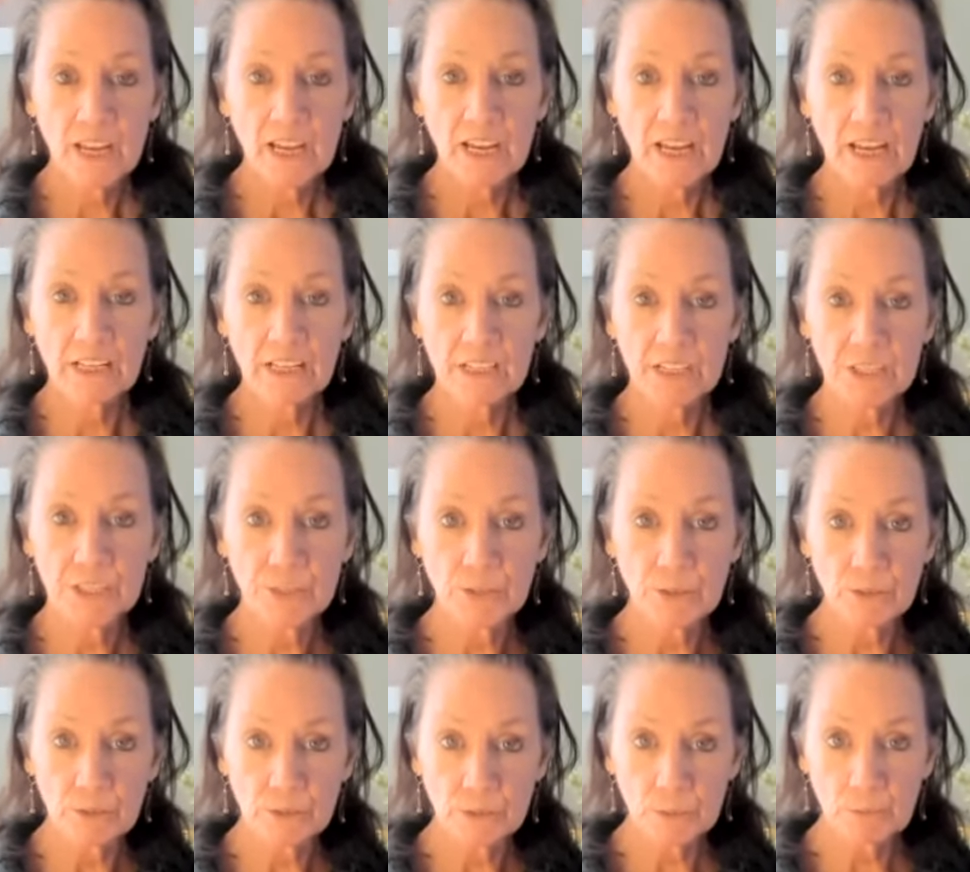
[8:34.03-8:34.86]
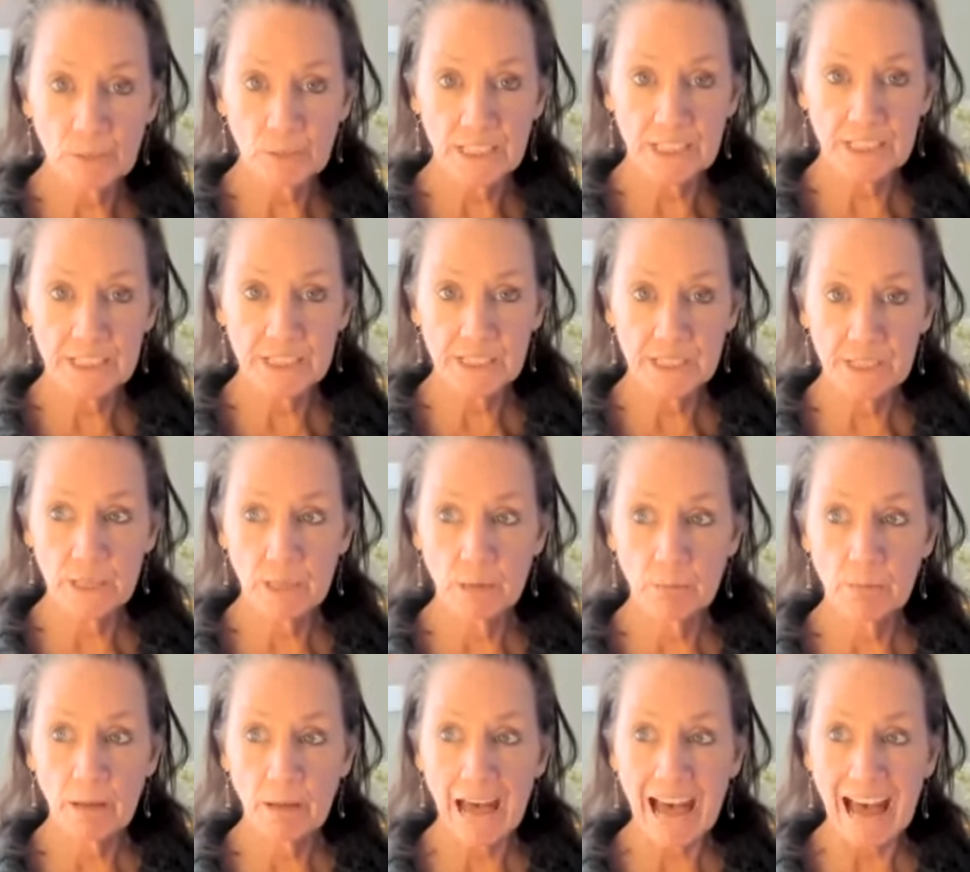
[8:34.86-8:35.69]
And the shoulder blades in the
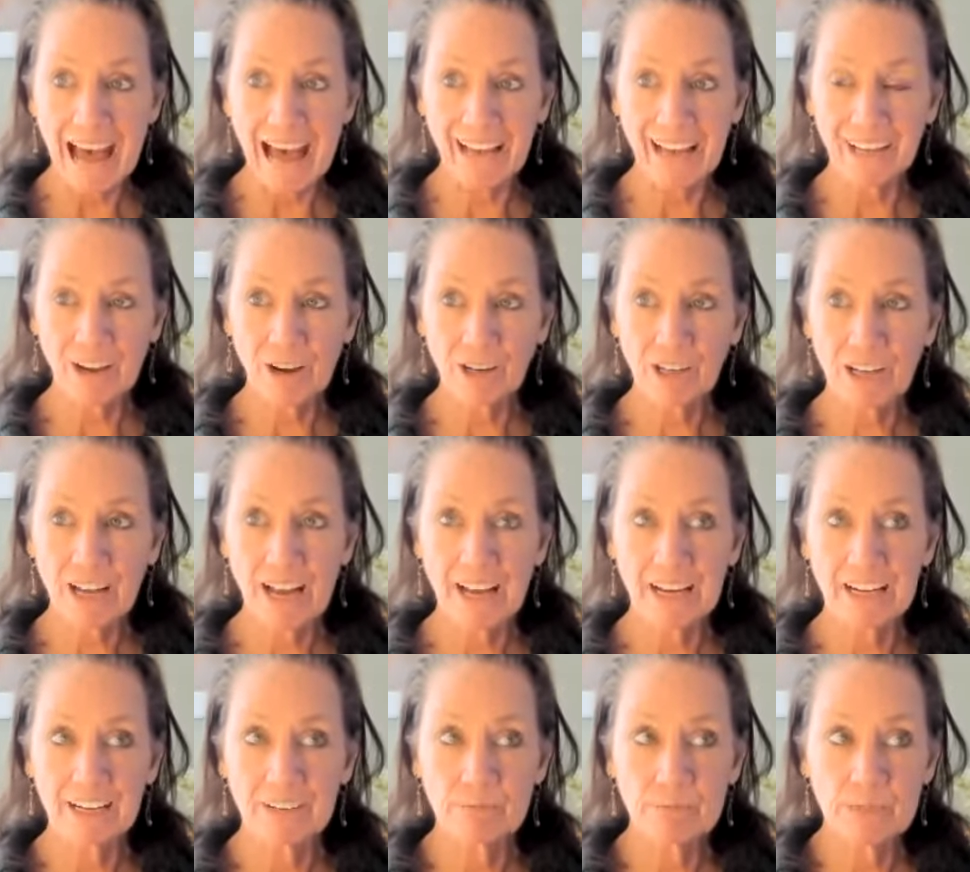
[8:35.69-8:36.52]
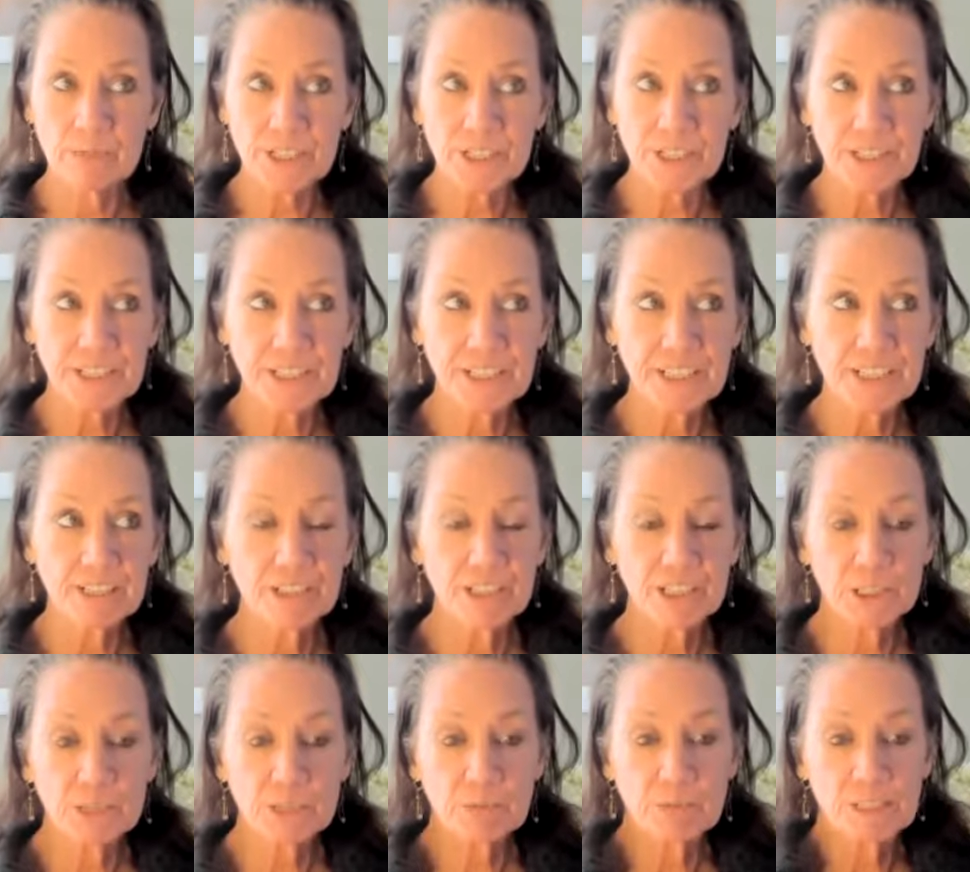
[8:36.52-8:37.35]
back are kind of
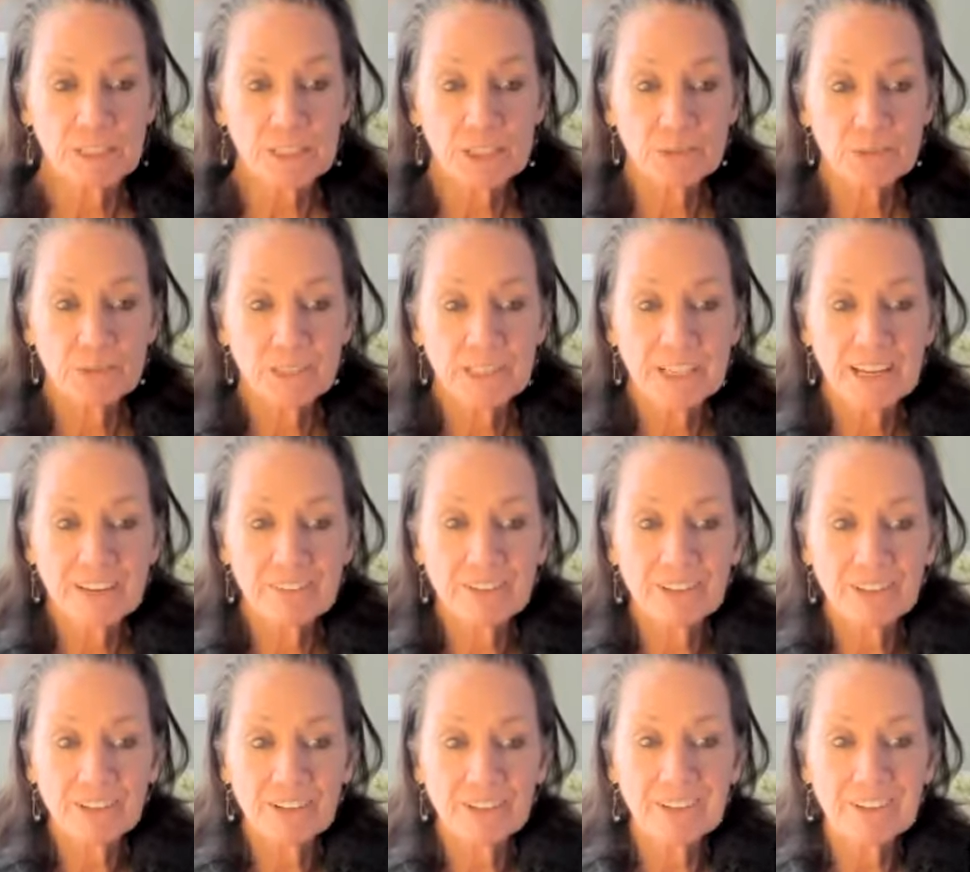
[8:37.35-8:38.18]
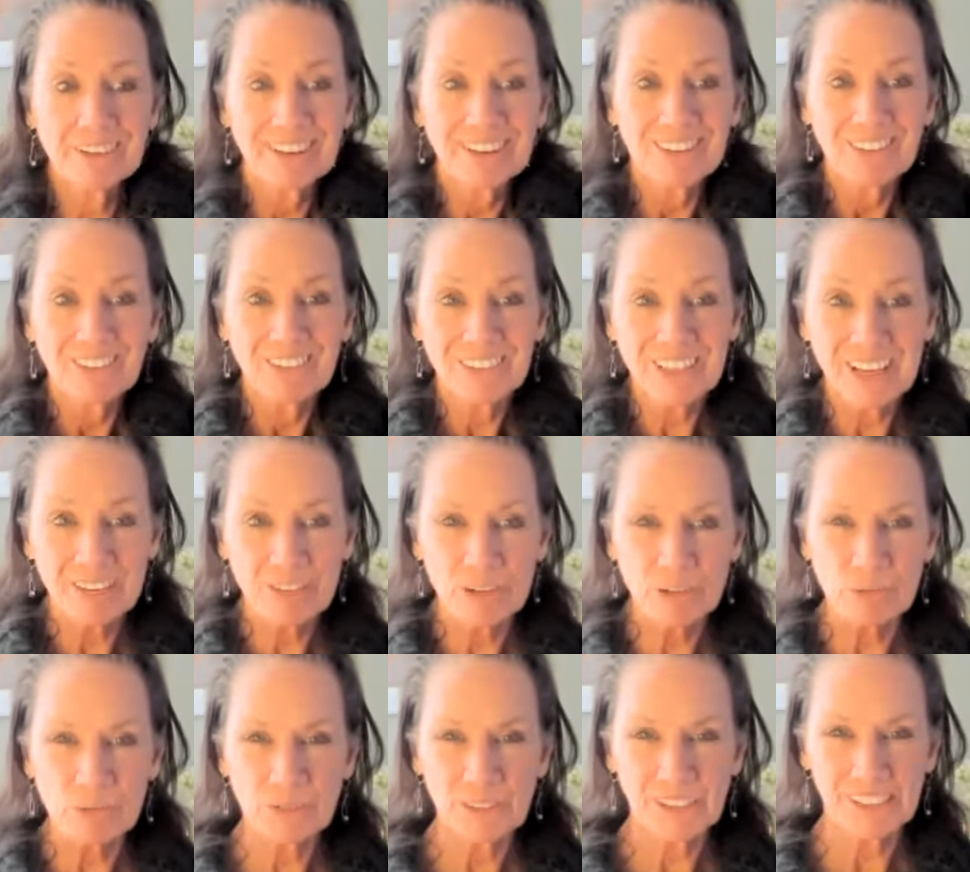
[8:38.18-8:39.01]
mysterious, because we never
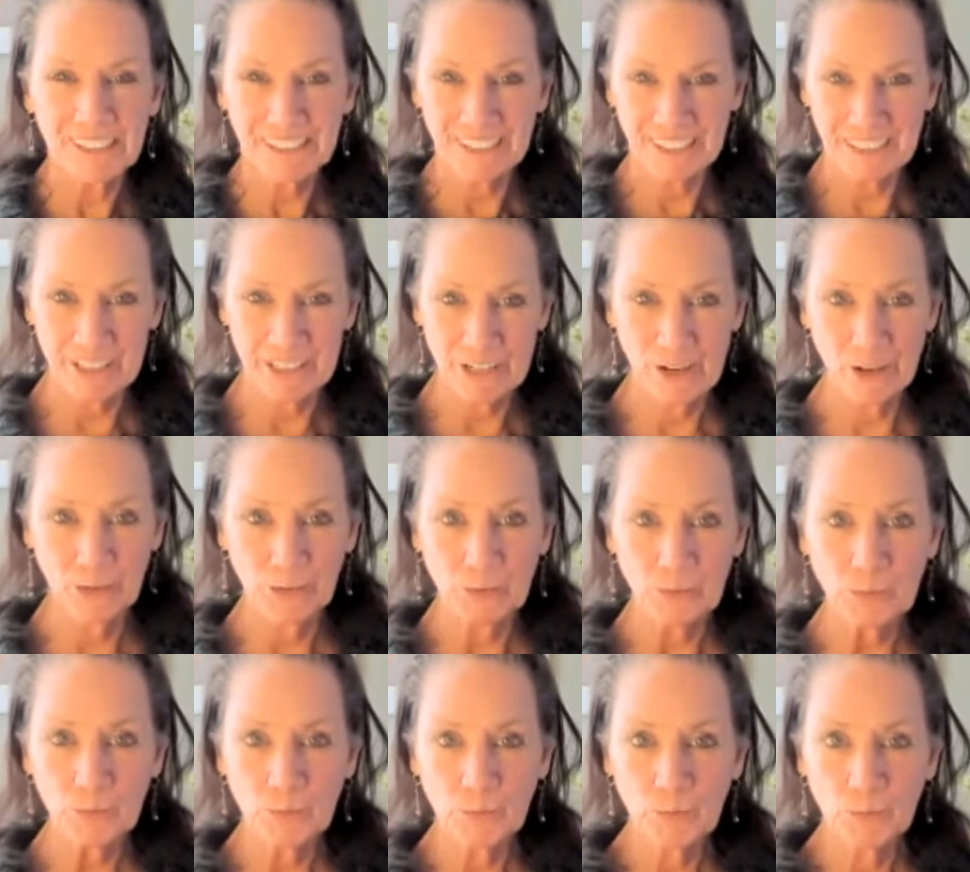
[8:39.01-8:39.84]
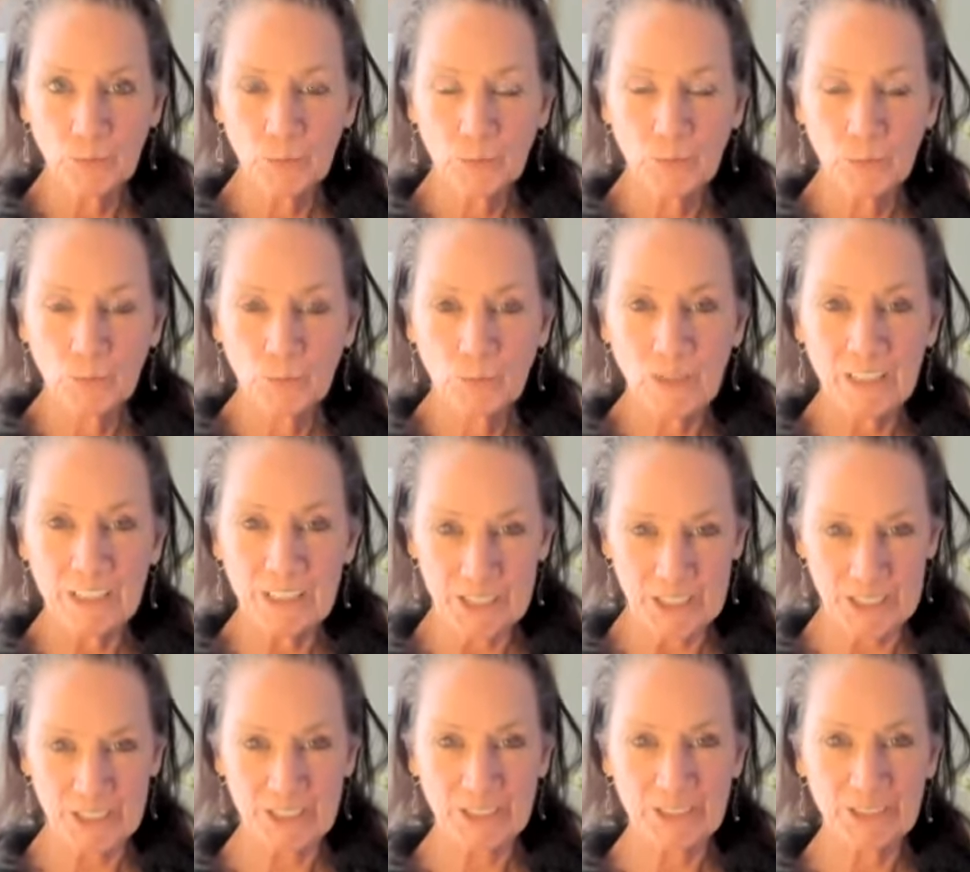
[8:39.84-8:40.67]
really know what
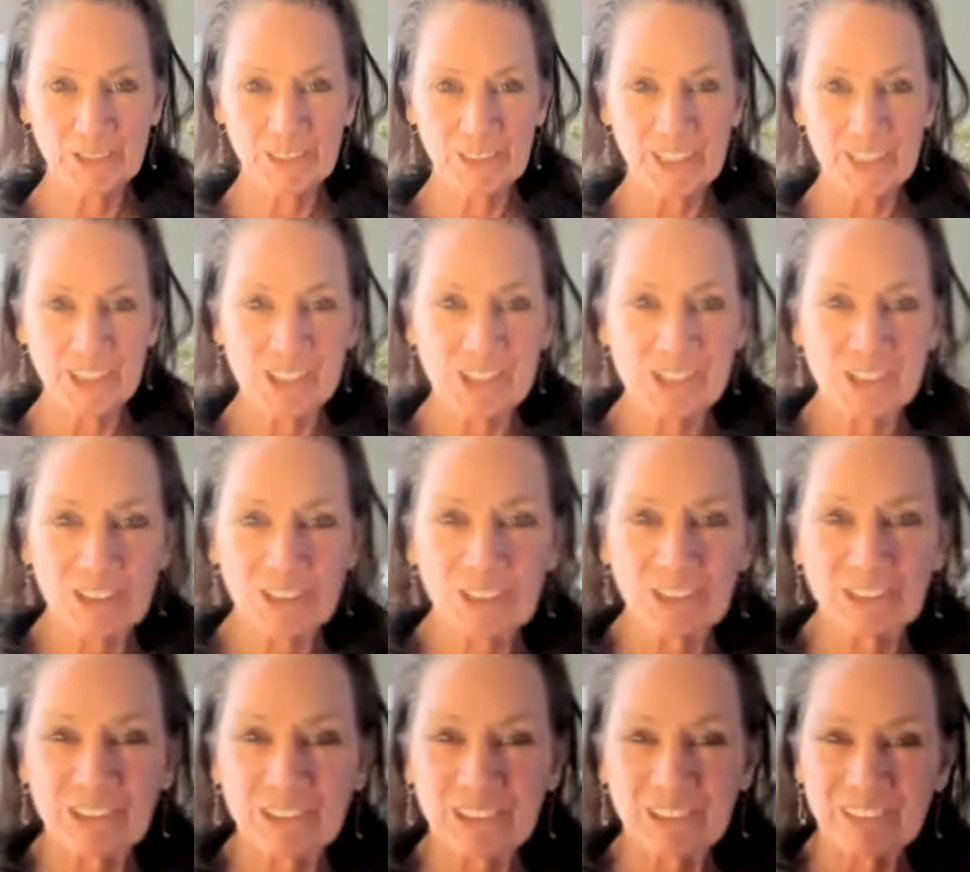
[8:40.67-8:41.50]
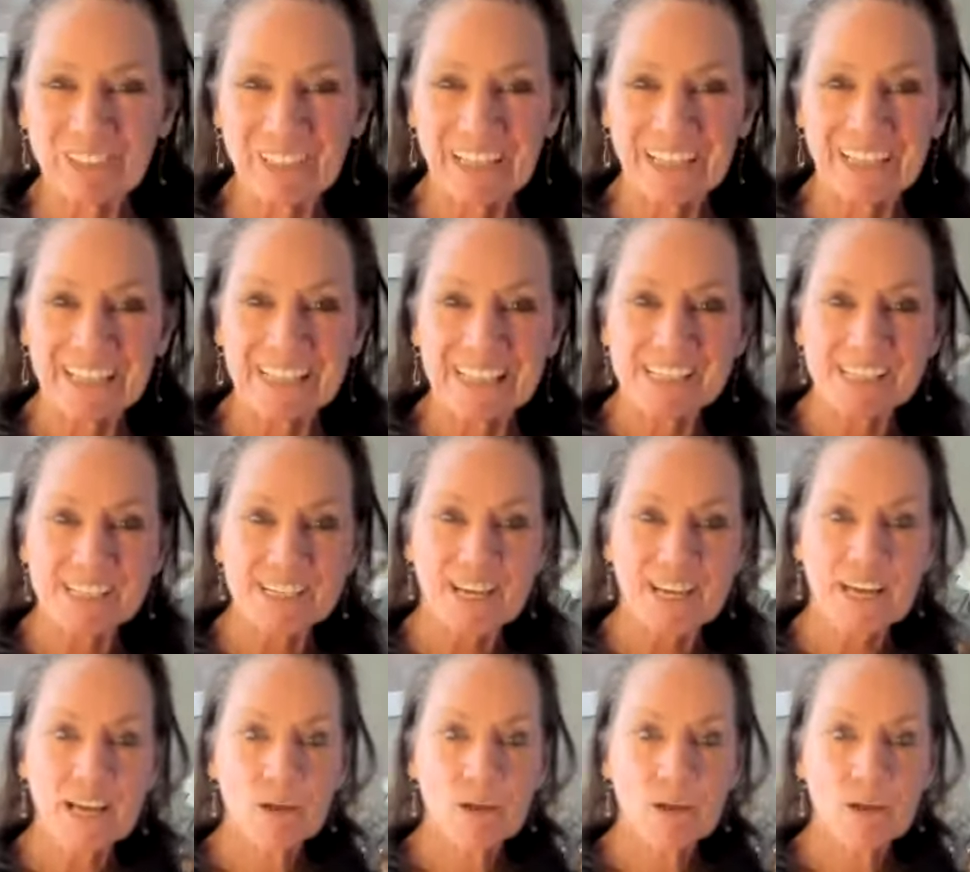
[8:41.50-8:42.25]
to do with our shoulder blades.